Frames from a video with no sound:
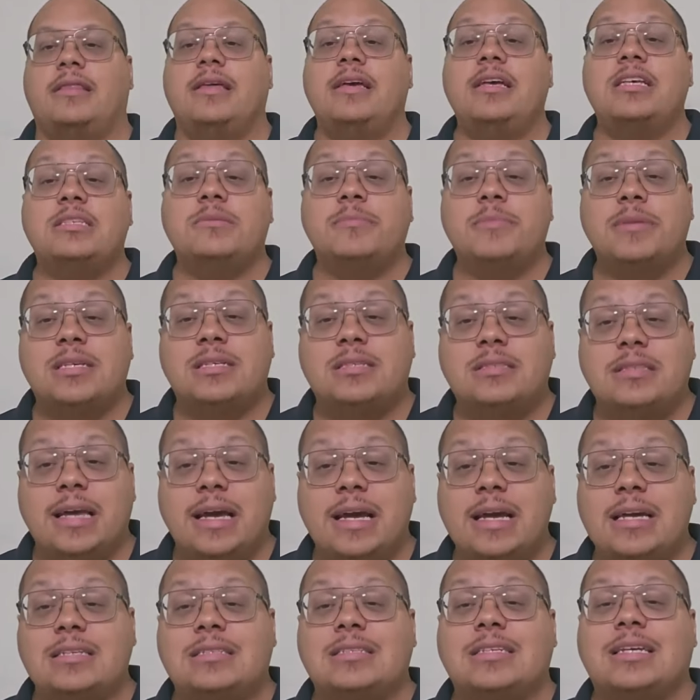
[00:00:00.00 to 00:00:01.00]
These
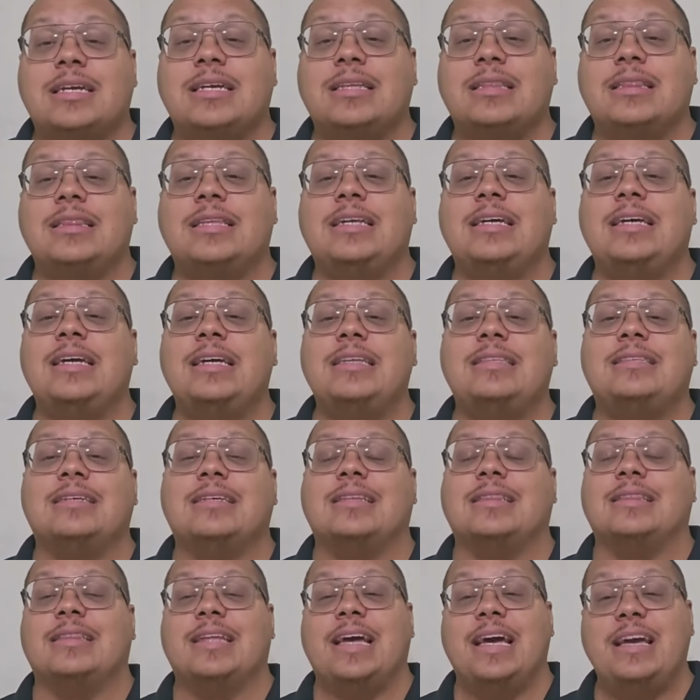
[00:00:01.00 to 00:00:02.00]
mistakes can lead
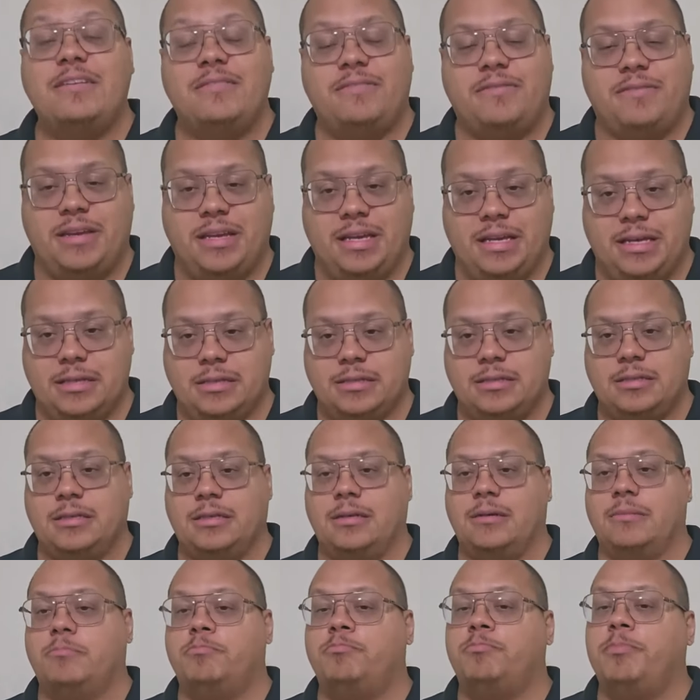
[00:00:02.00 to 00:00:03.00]
to late
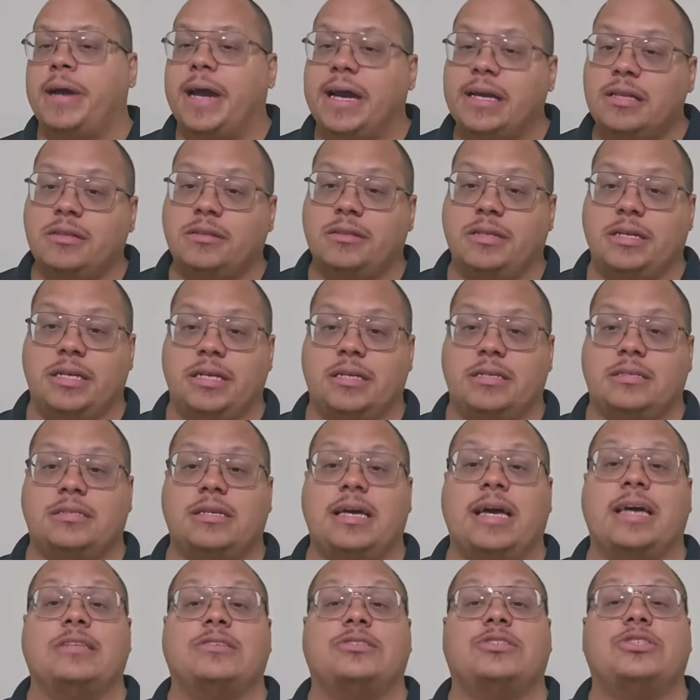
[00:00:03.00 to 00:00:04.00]
fees,
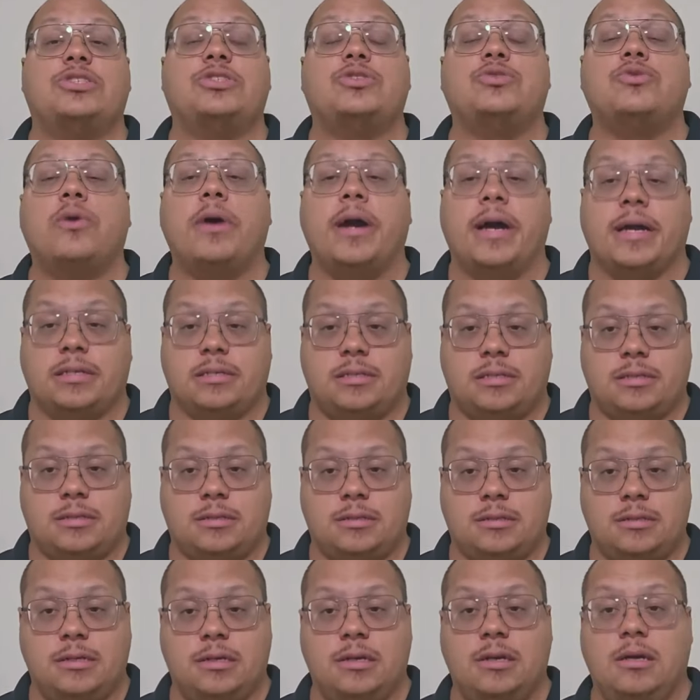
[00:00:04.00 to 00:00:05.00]
penalties, and
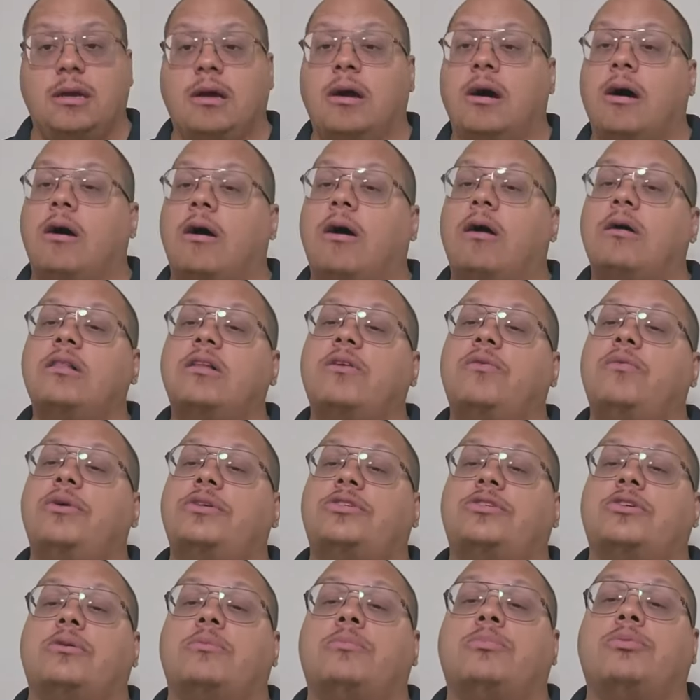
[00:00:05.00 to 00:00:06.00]
stress, all of
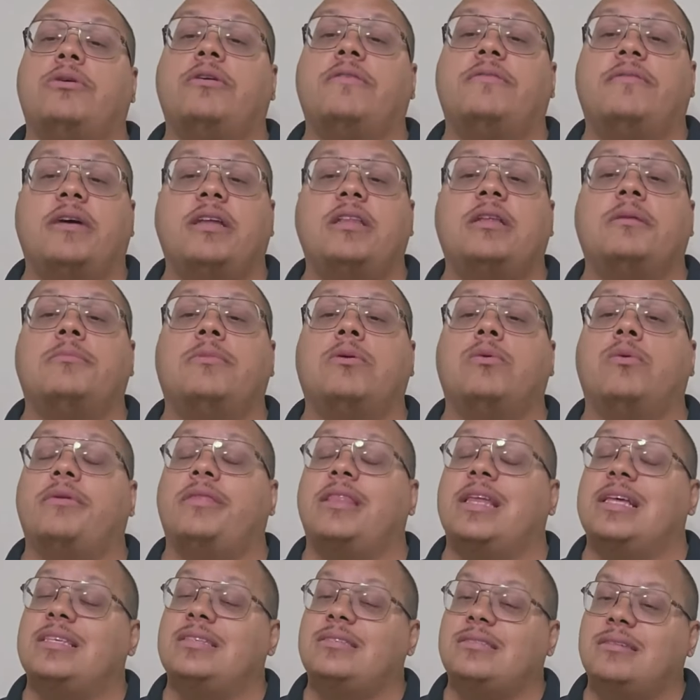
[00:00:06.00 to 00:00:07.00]
which are preventable
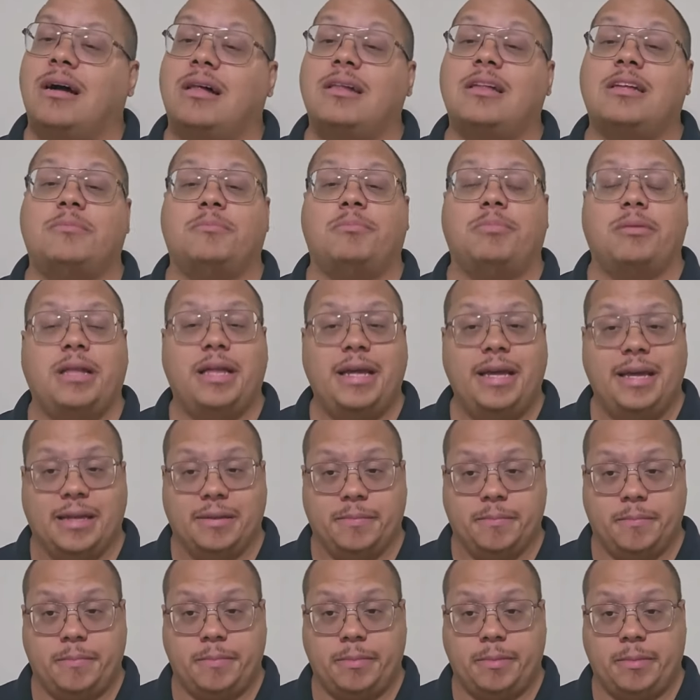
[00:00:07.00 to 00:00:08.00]
with a solid
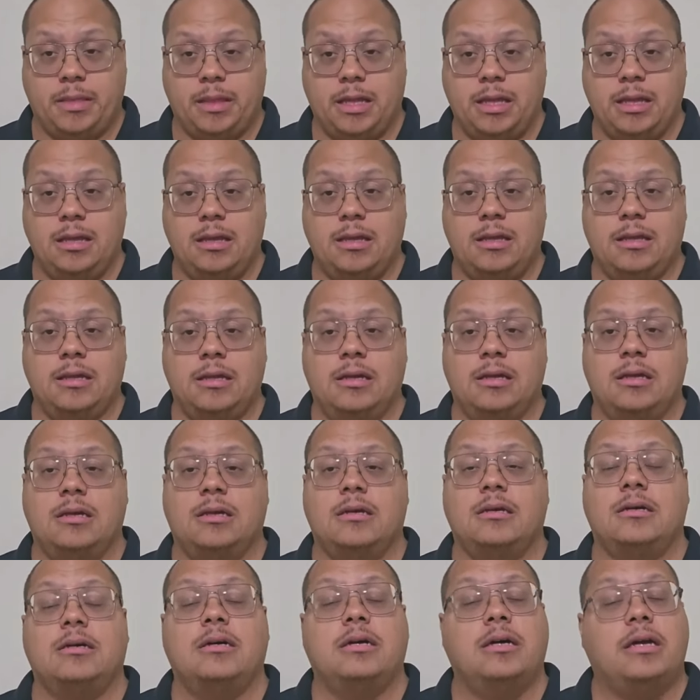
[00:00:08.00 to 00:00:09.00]
plan.
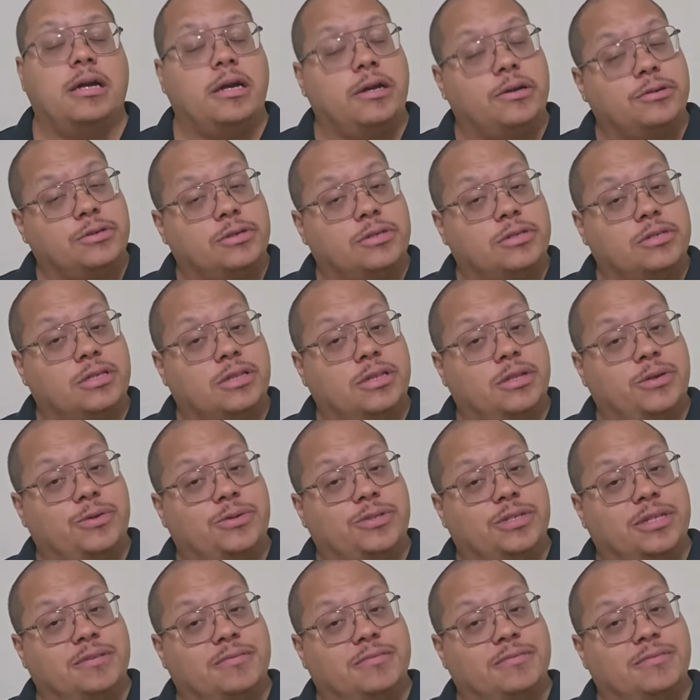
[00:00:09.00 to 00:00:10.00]
Here's a
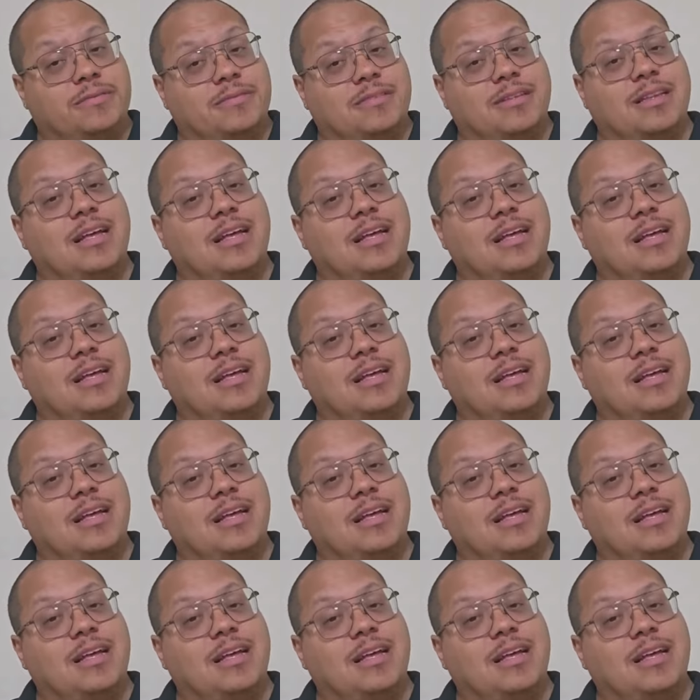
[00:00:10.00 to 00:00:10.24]
solution.